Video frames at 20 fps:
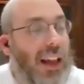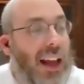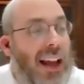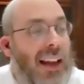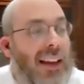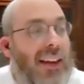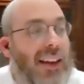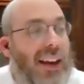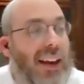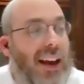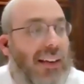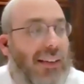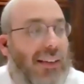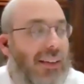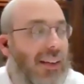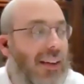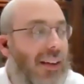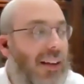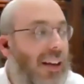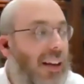And
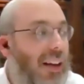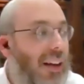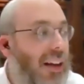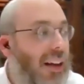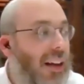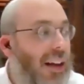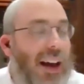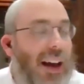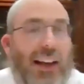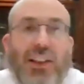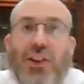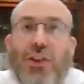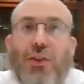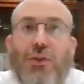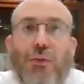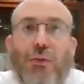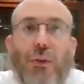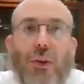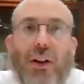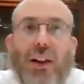yet, I
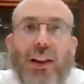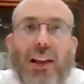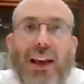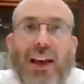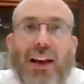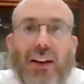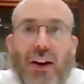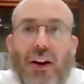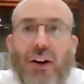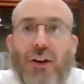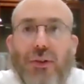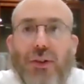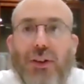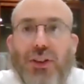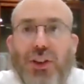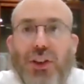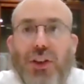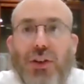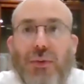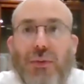strongly
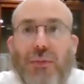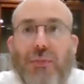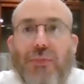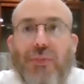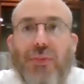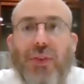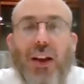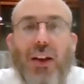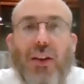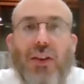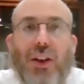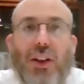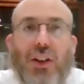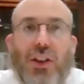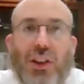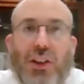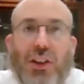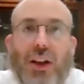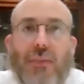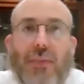encourage you to
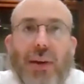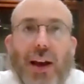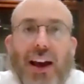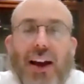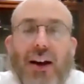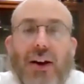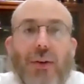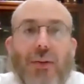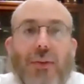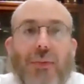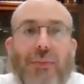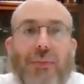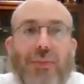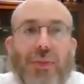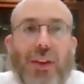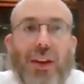somehow,